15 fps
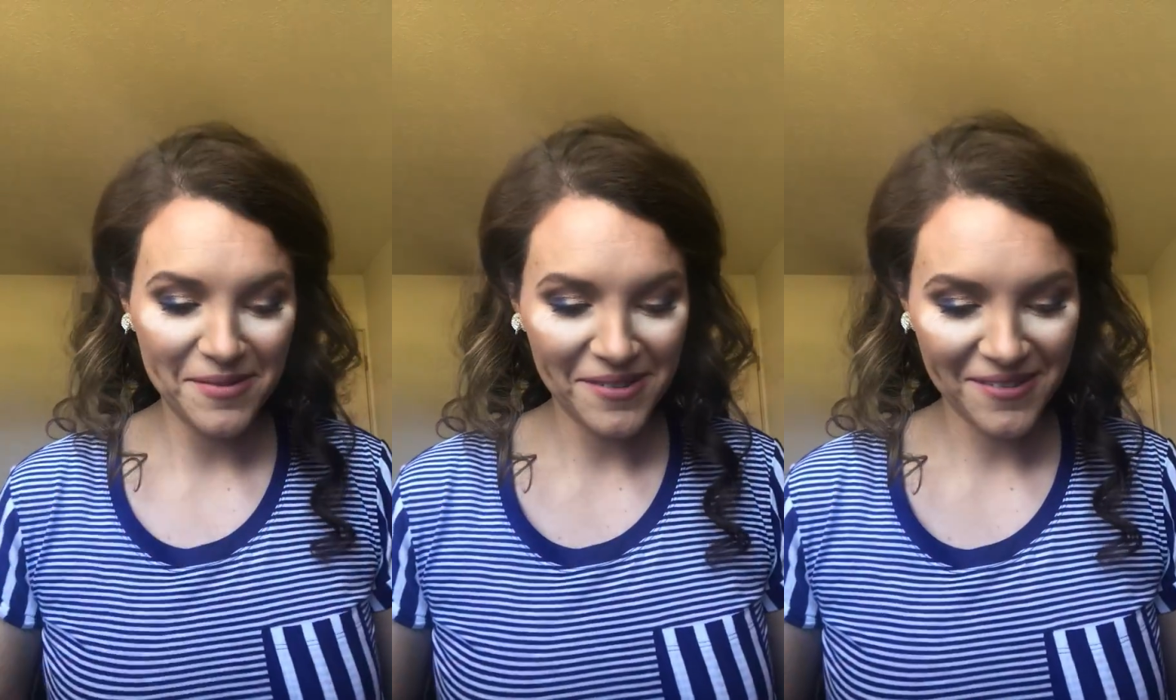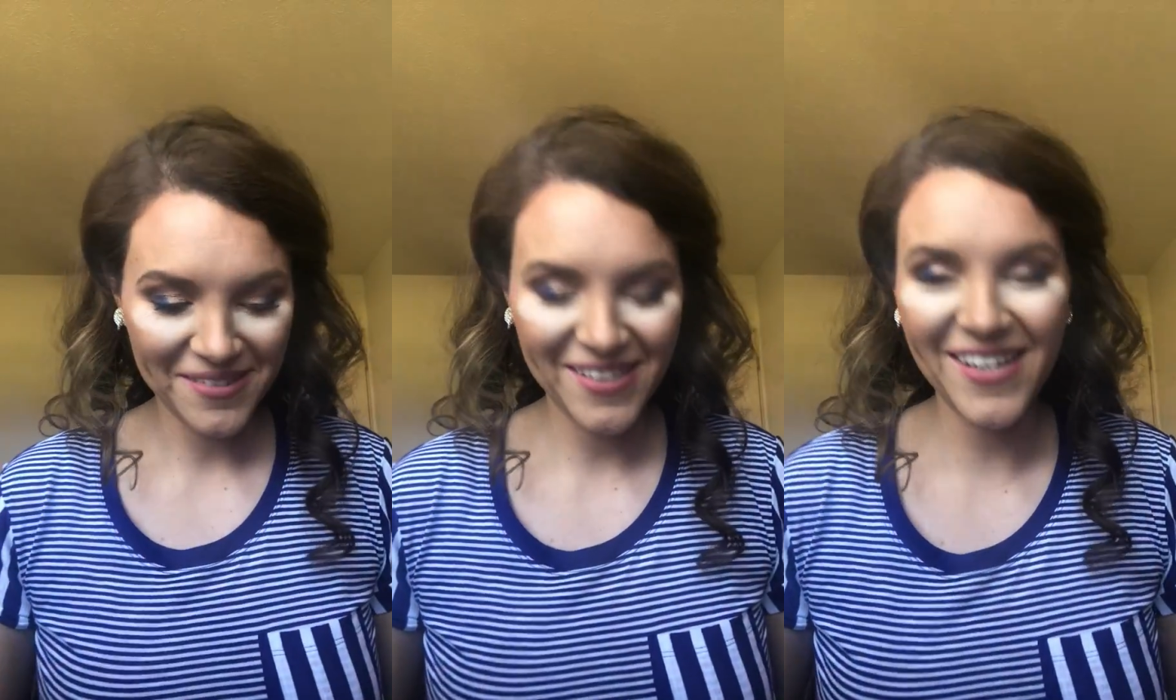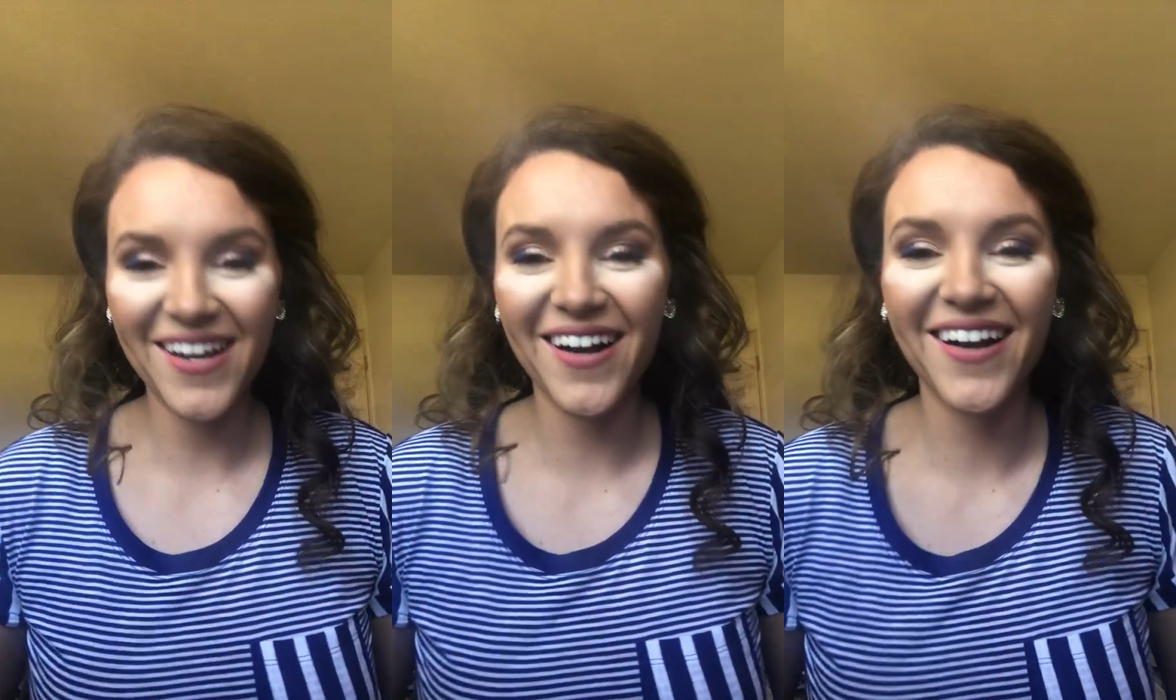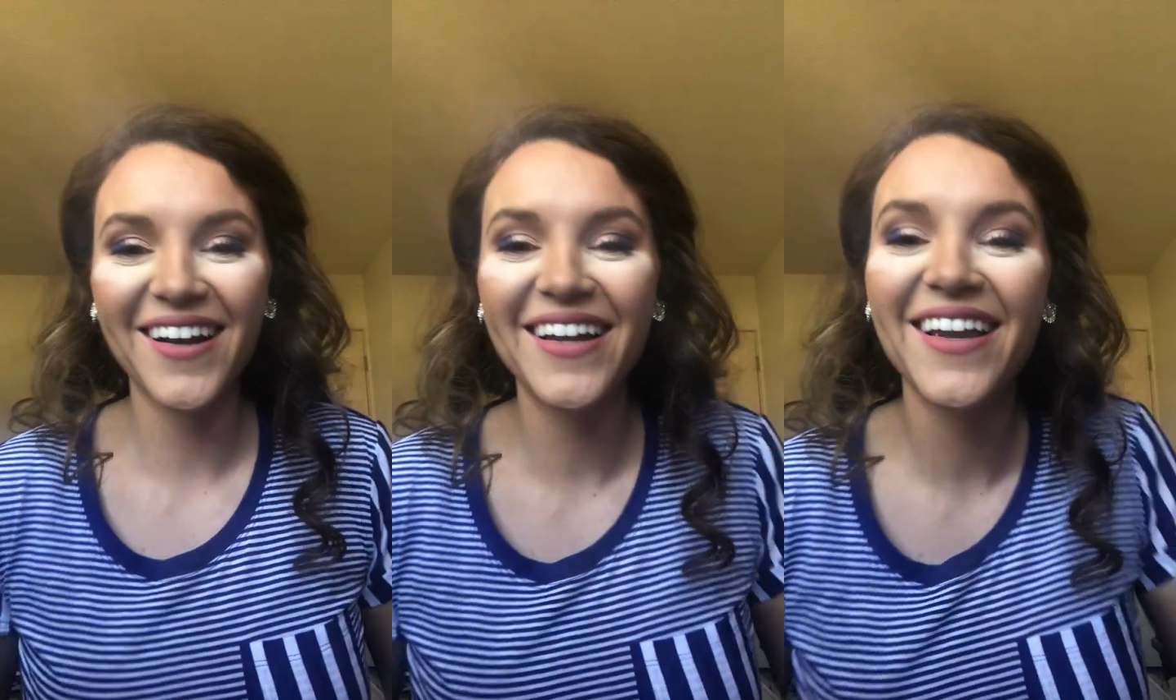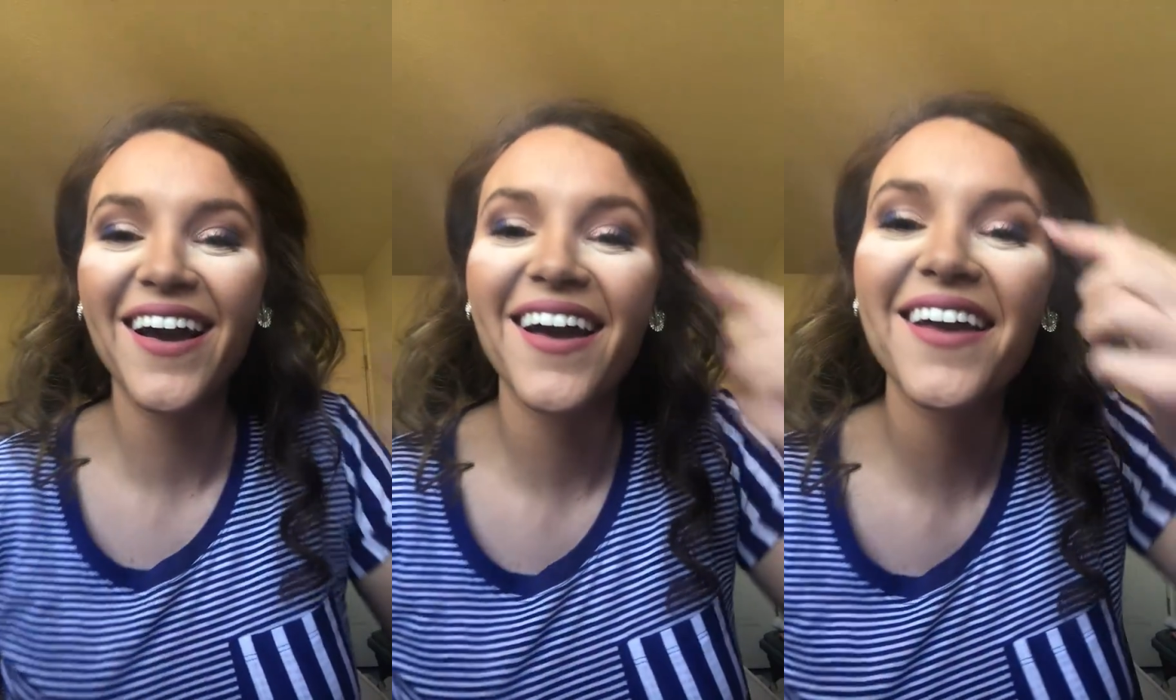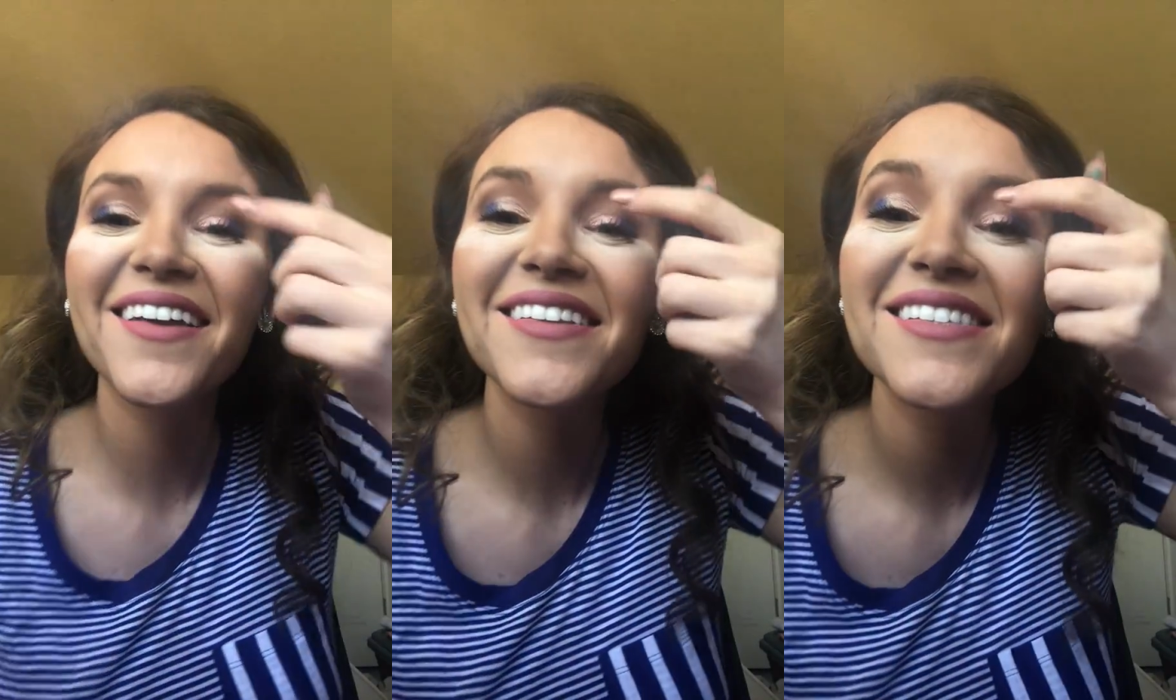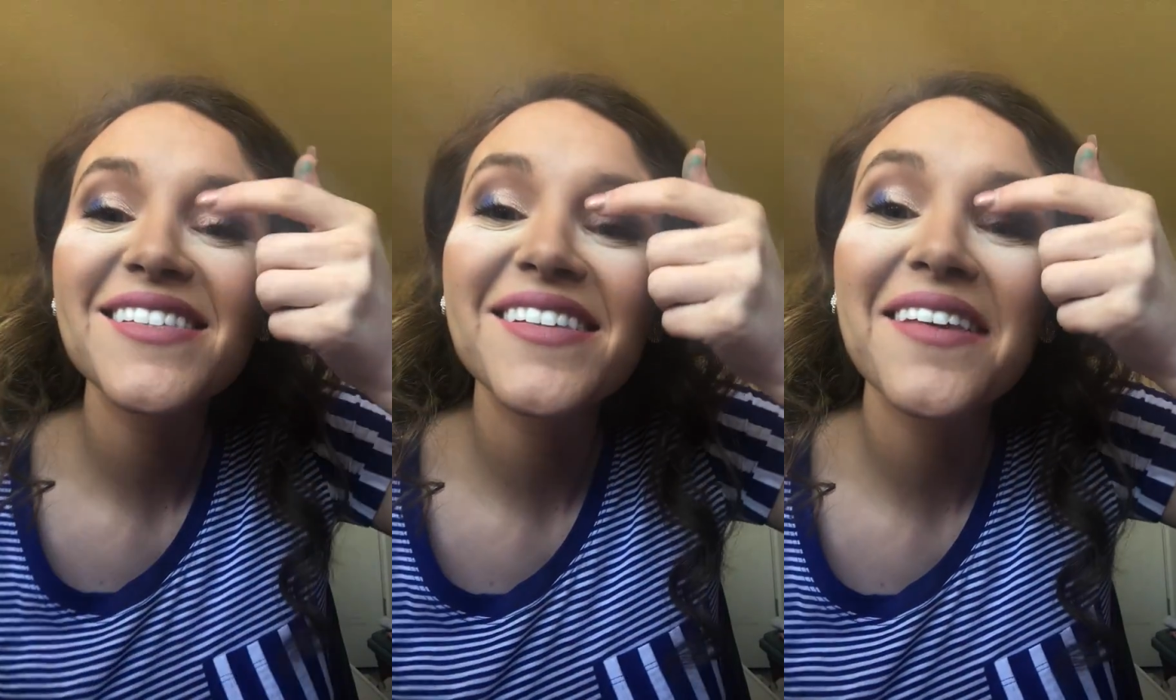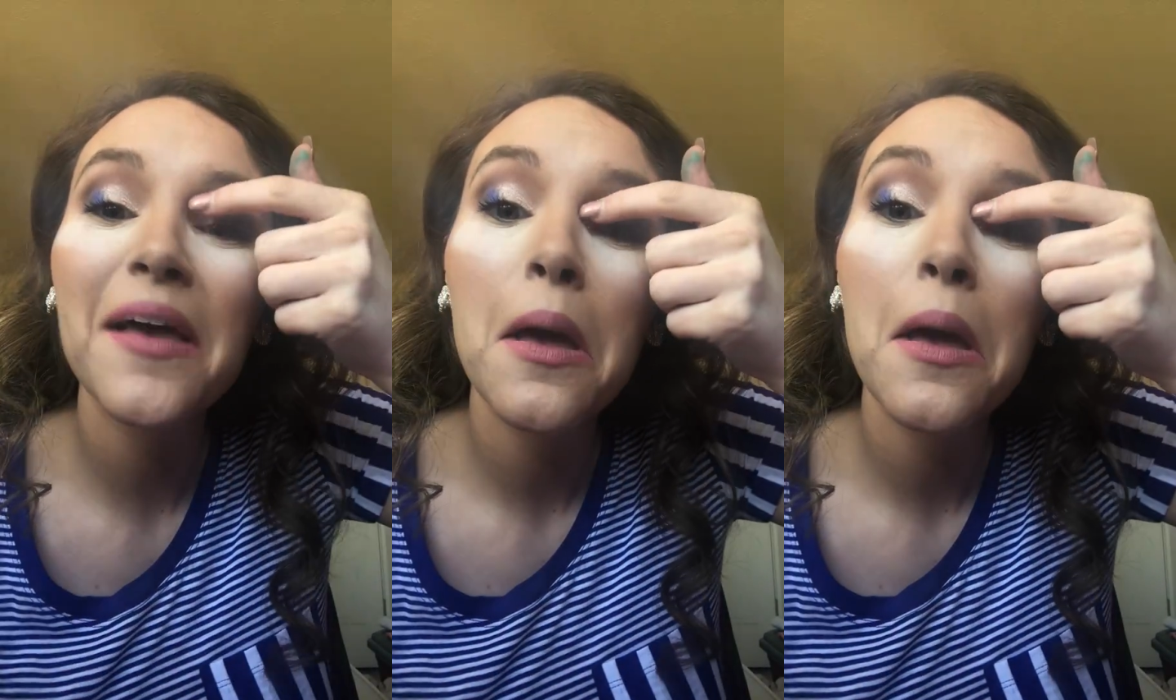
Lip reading: so sorry, guys.